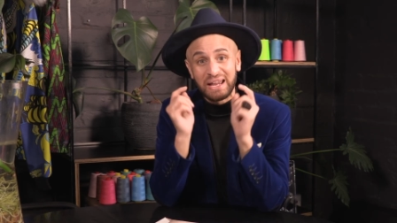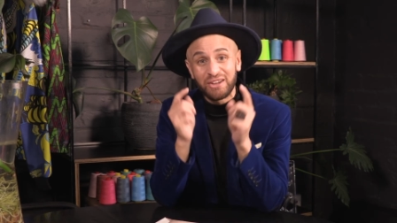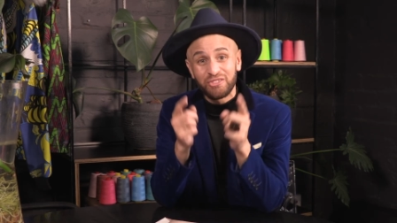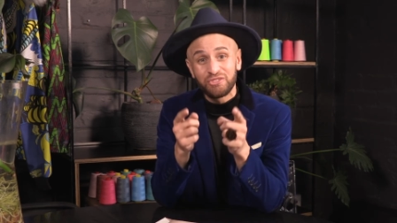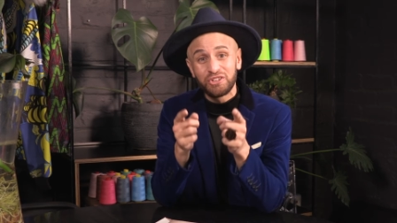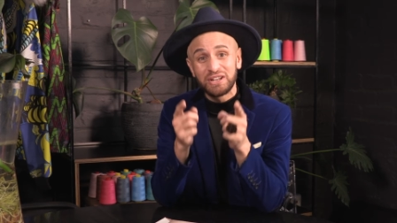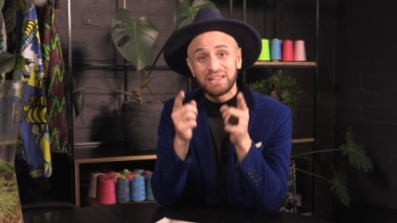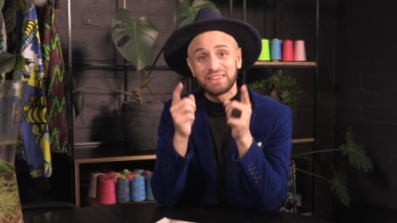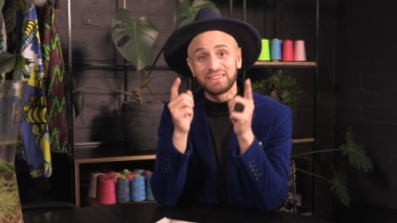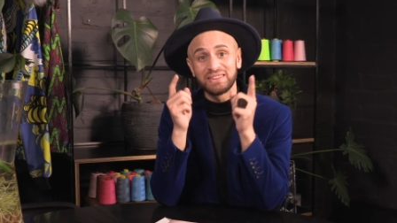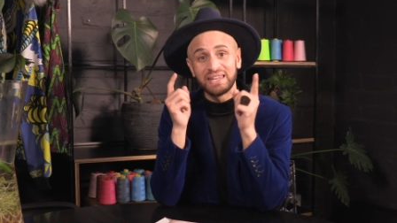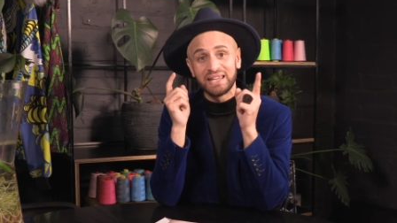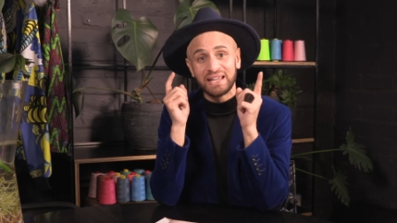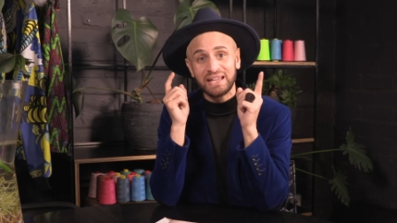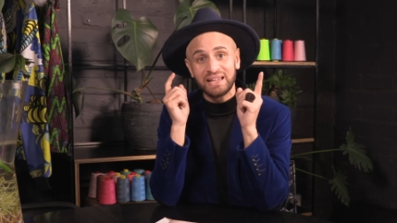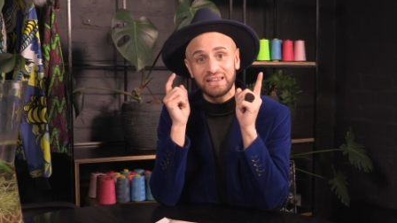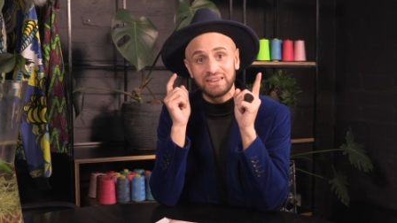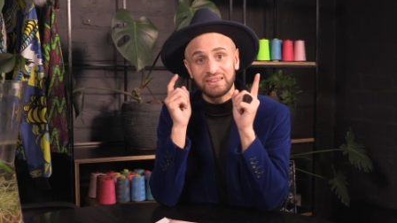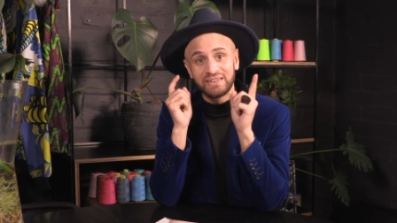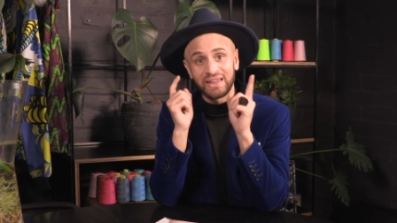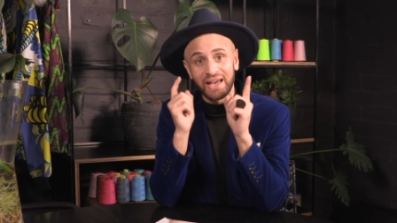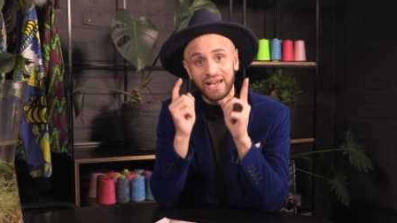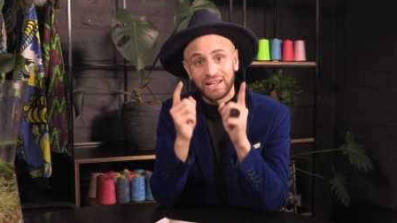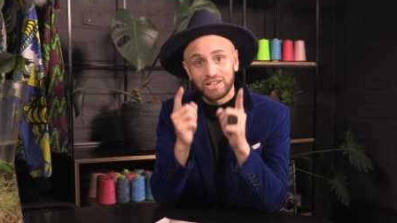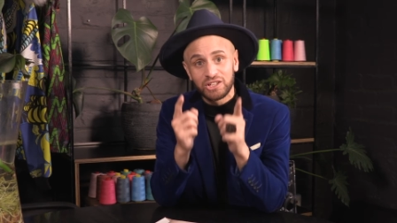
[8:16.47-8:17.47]

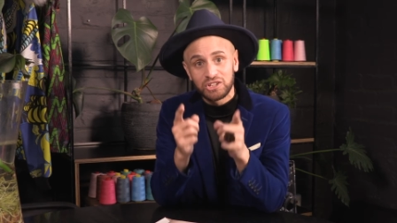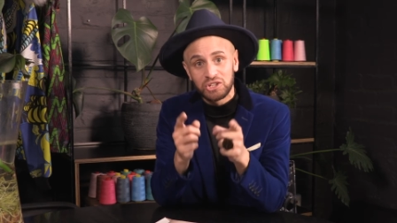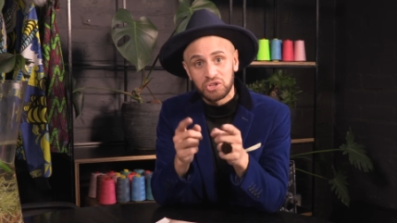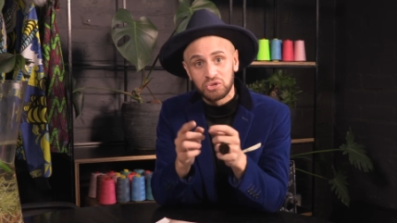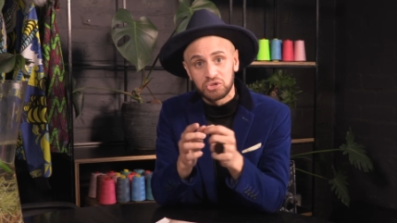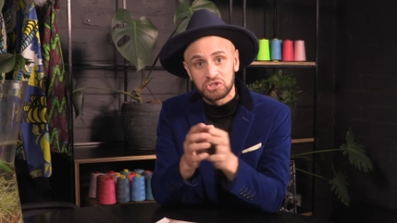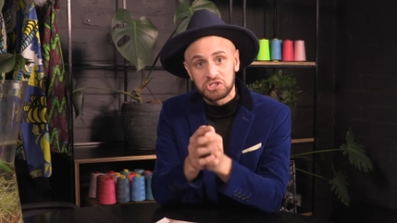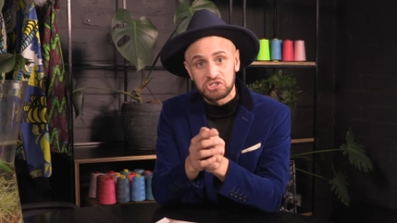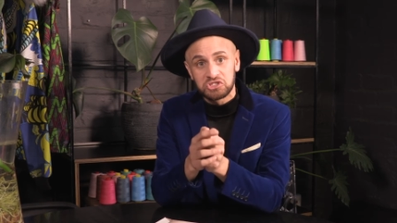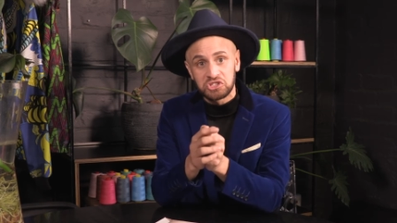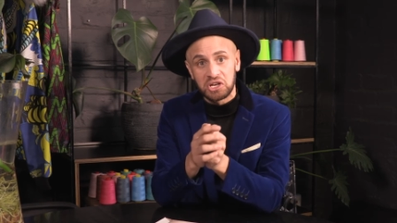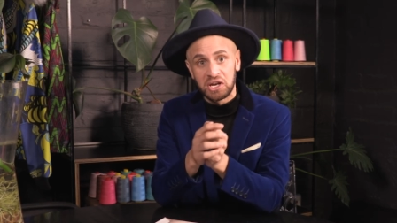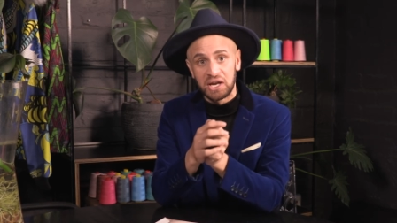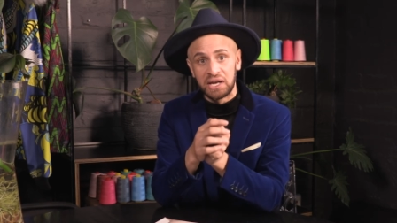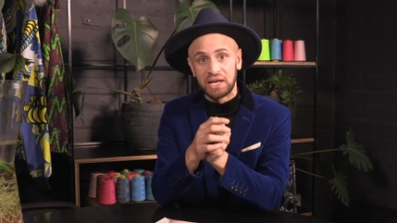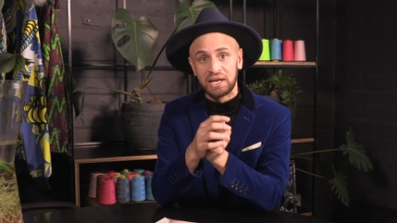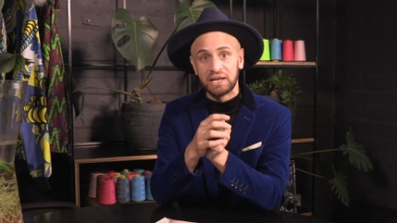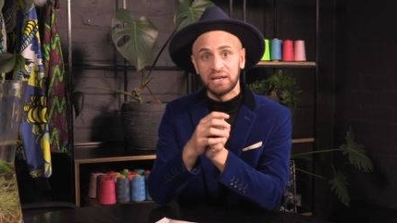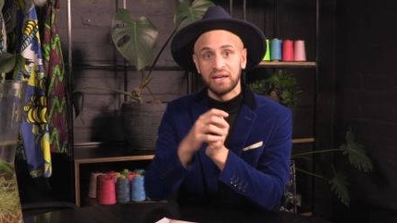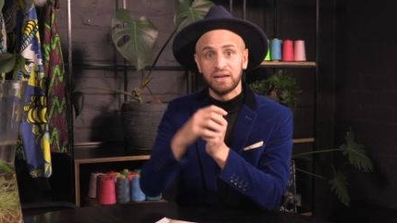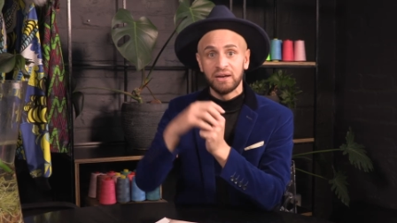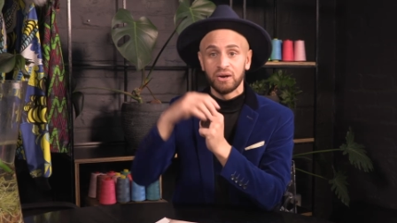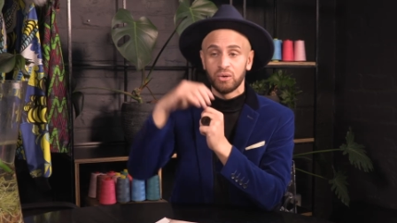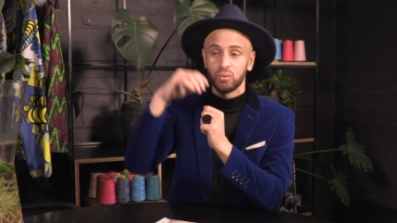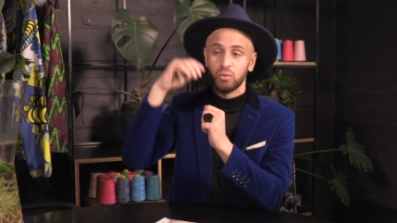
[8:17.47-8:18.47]
everything that you're
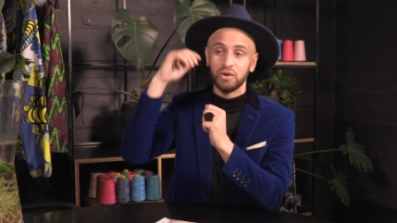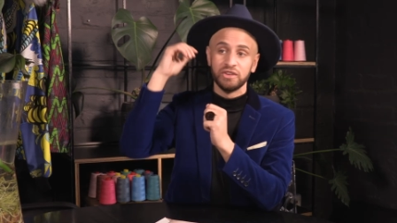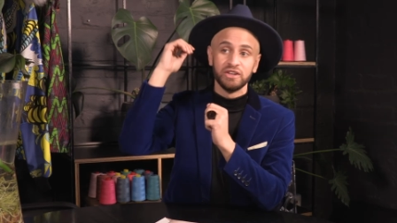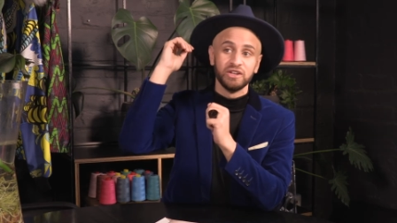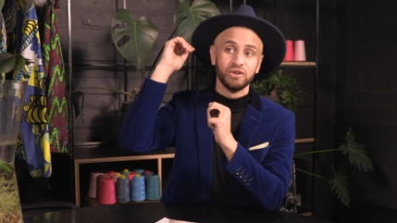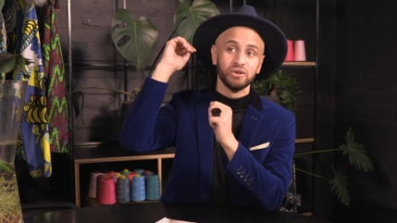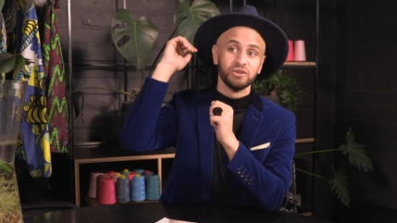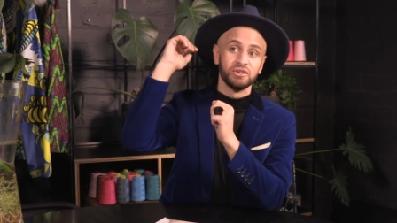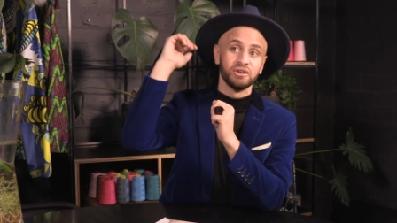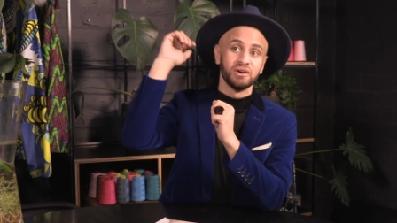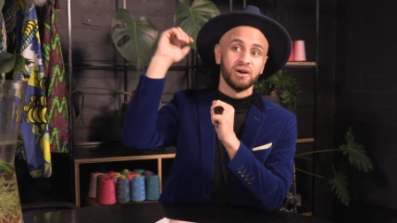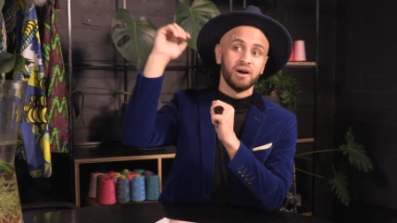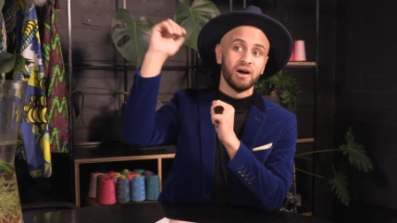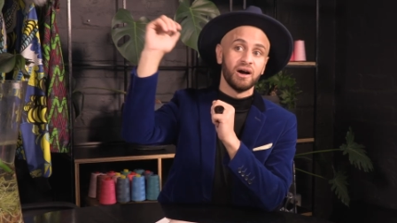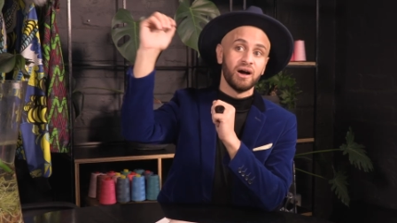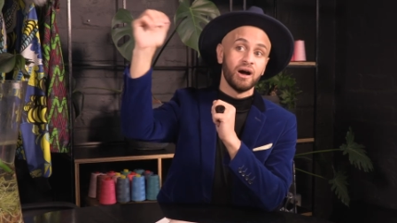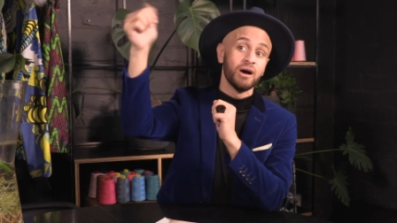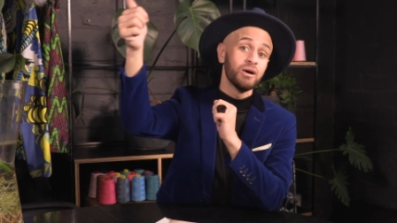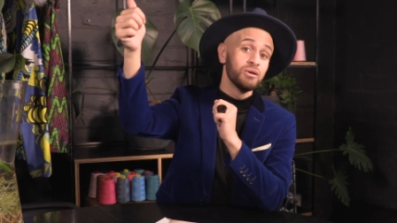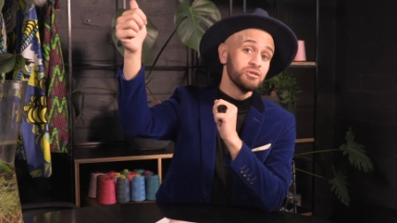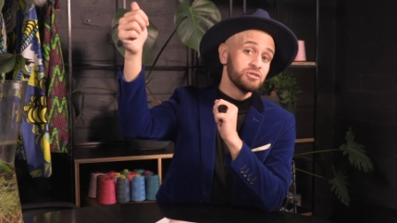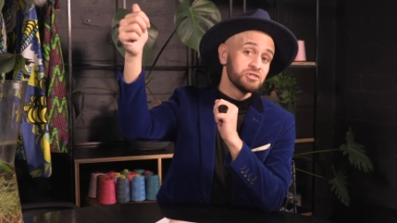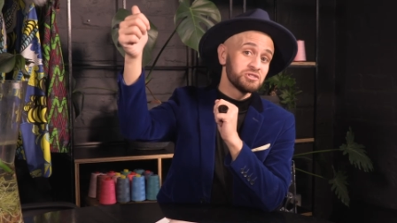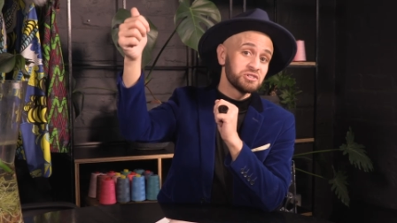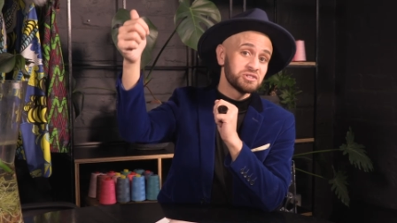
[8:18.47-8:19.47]
saying, whether you're the
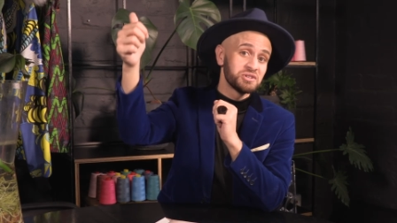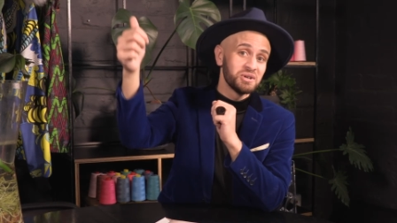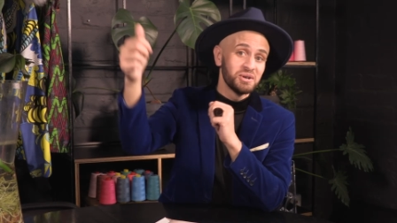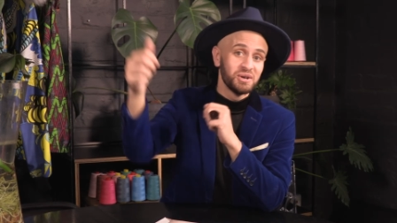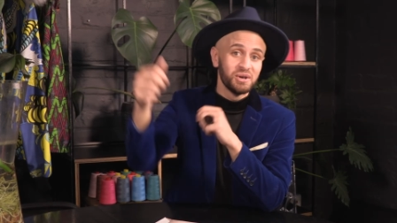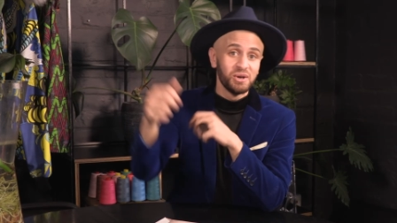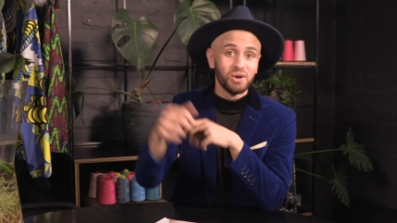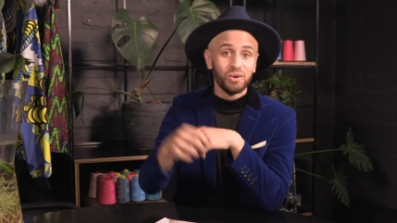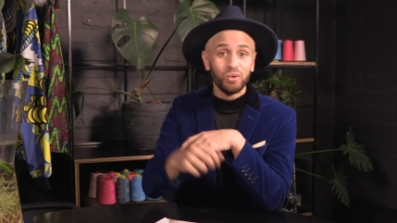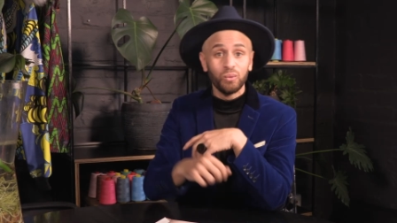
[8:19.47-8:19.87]
host,